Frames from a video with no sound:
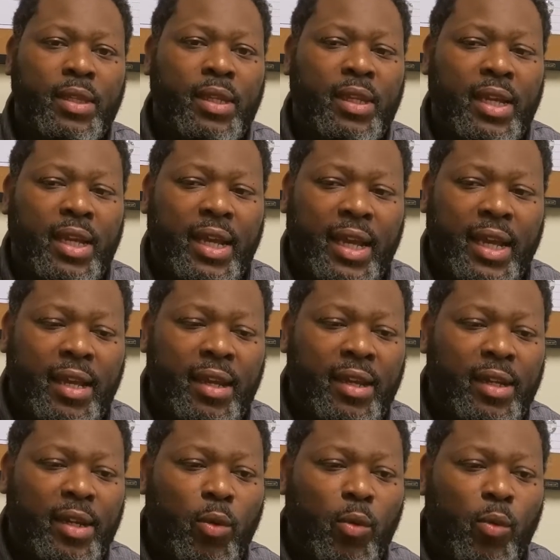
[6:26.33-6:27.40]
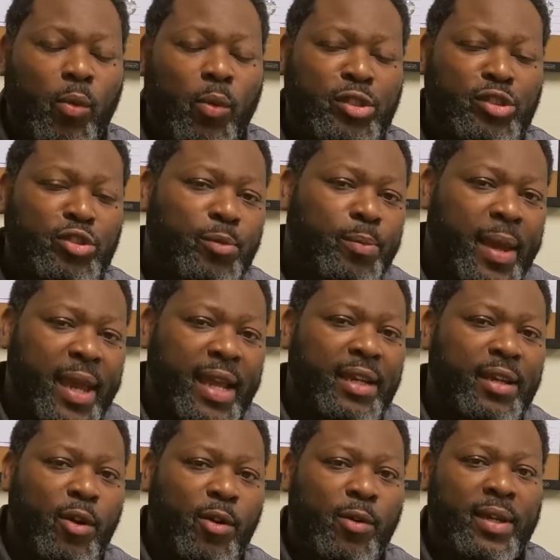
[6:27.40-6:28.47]
And what you may
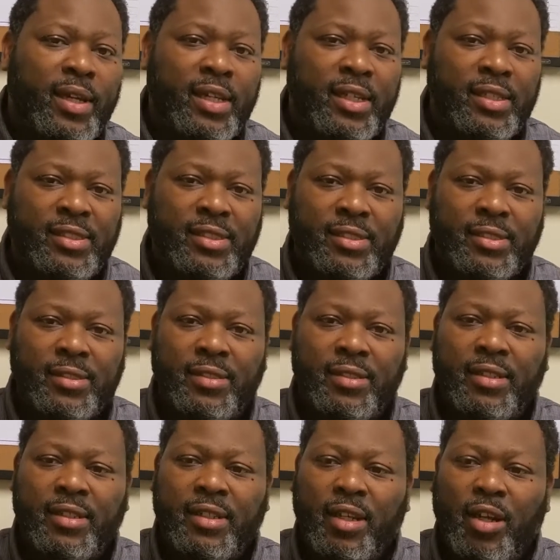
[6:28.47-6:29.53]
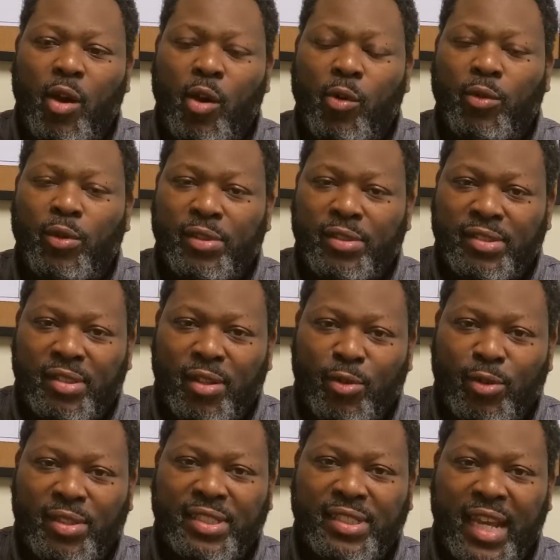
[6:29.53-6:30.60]
know is on the
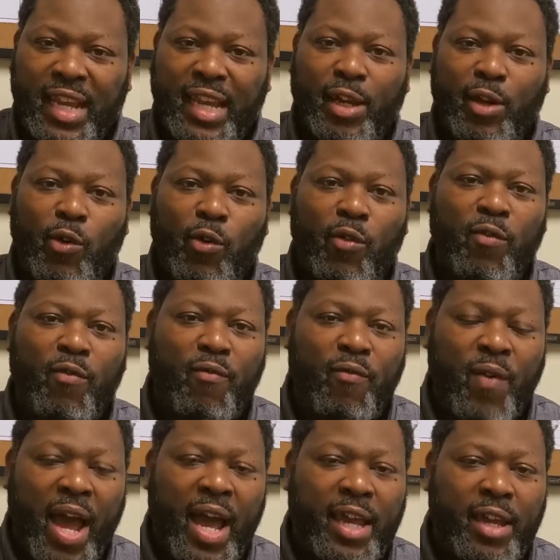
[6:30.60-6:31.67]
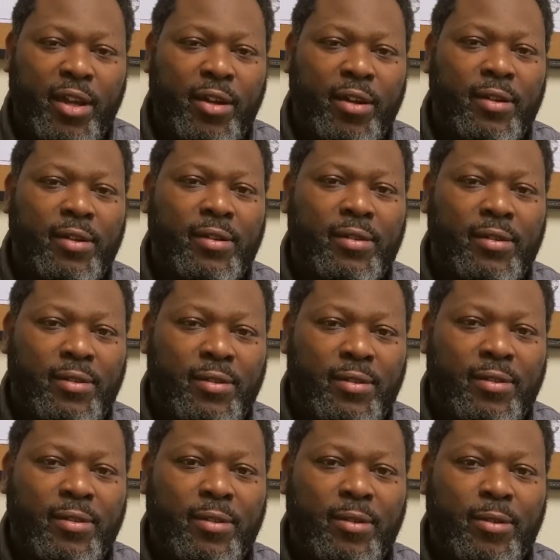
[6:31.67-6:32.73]
scale, fire
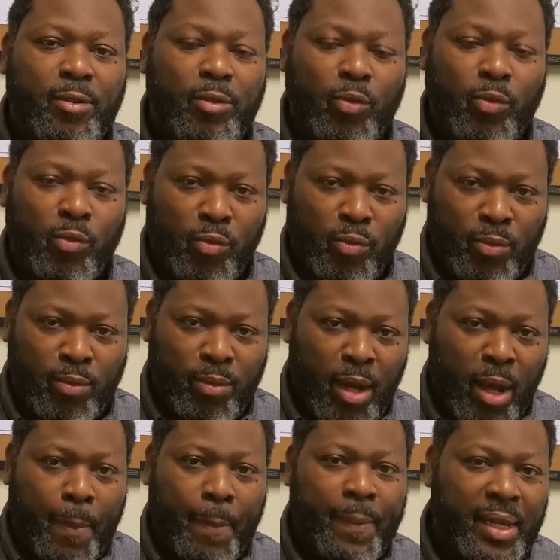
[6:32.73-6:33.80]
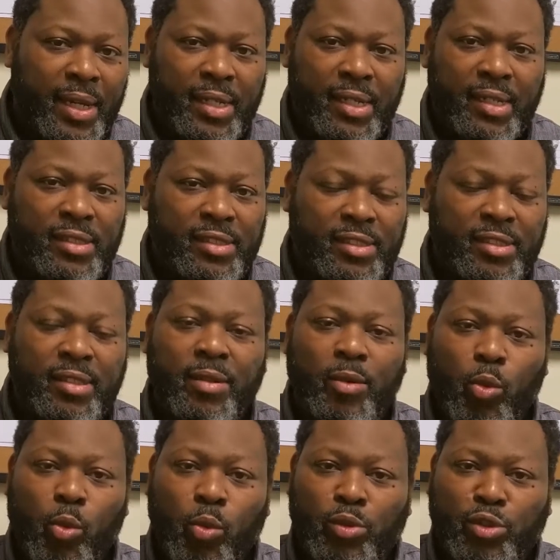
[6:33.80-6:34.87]
abilities
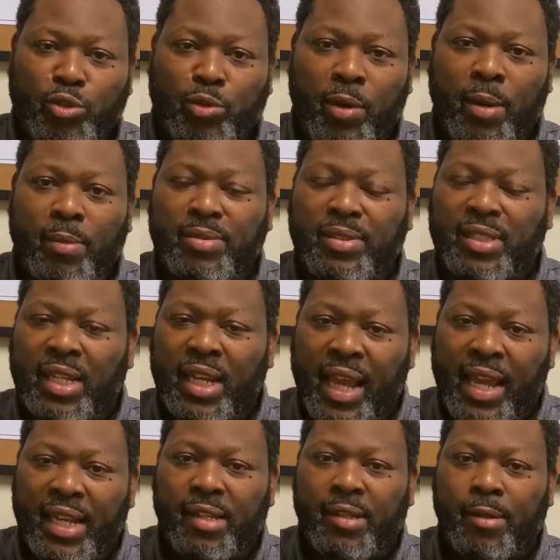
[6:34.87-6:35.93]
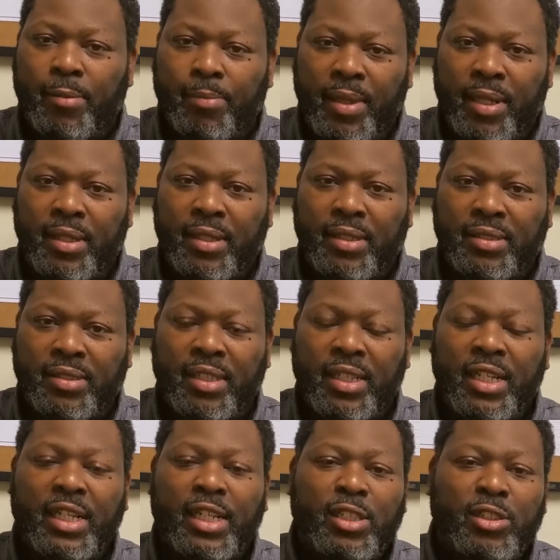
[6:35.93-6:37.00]
trumps lightning abilities.
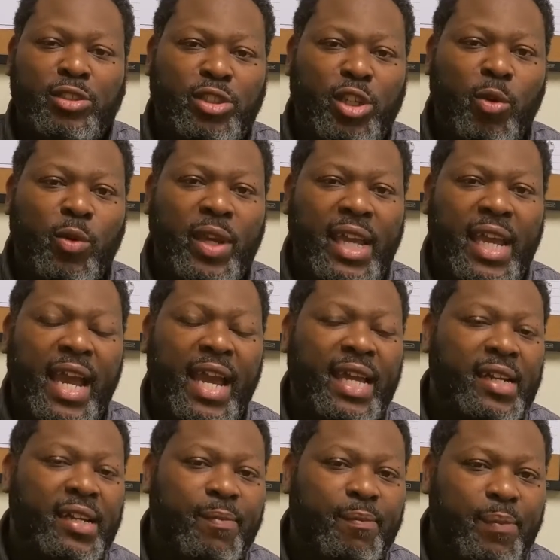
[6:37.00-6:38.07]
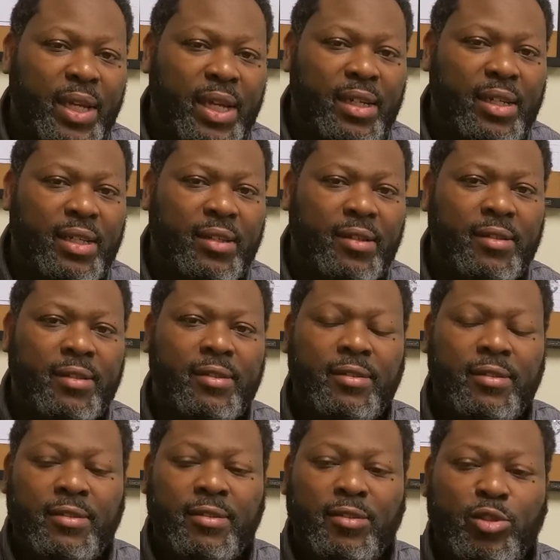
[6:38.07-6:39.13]
So he had an ability
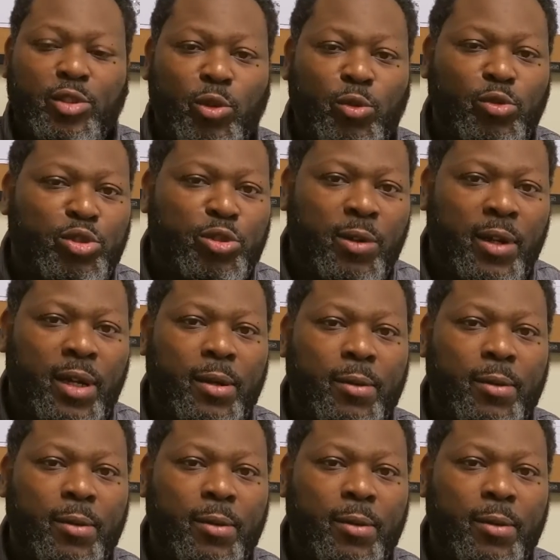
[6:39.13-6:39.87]
to trump